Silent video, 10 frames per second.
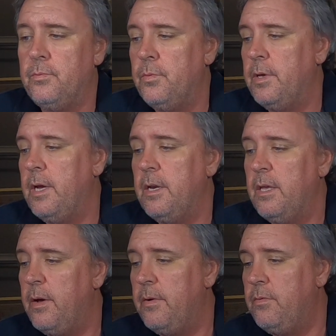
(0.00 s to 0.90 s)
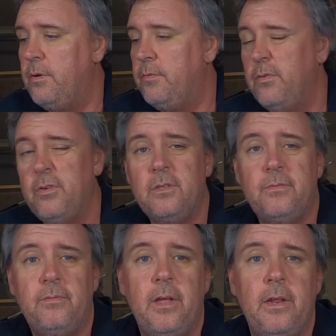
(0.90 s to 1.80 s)
We're going to go for our first
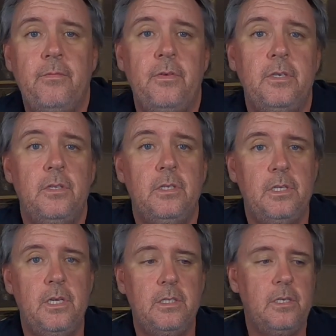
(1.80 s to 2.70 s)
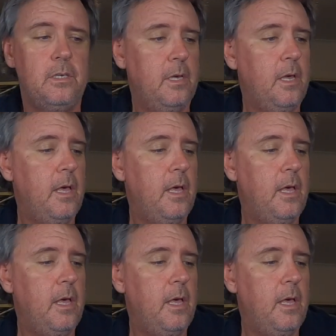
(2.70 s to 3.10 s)
flathead fish of the season.